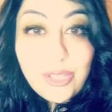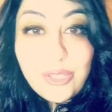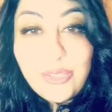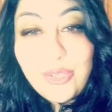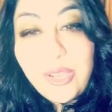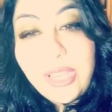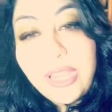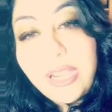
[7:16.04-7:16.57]

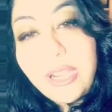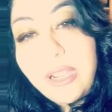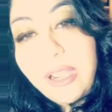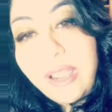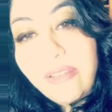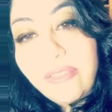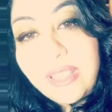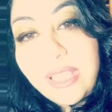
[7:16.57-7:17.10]
to hear
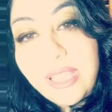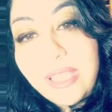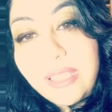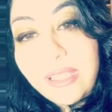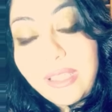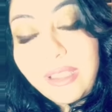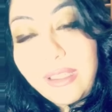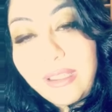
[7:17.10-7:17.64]

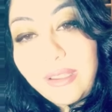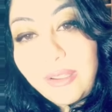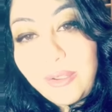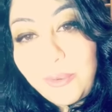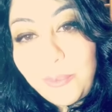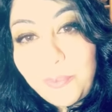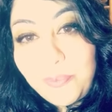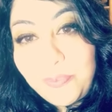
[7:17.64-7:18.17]
everything
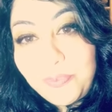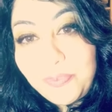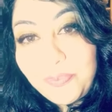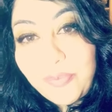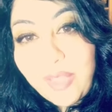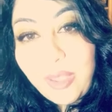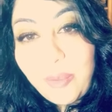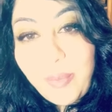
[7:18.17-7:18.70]

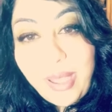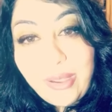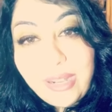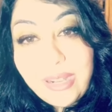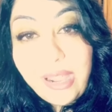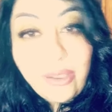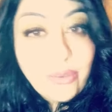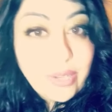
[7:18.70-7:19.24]
about it
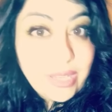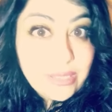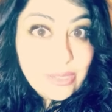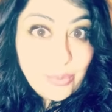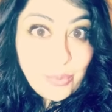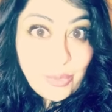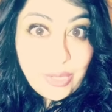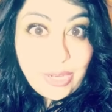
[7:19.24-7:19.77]
and how you guys are
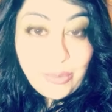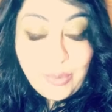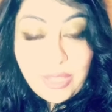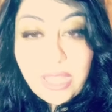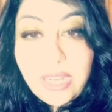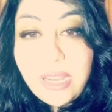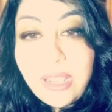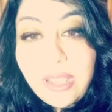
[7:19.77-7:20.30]
working with
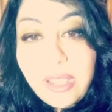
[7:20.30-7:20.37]
it.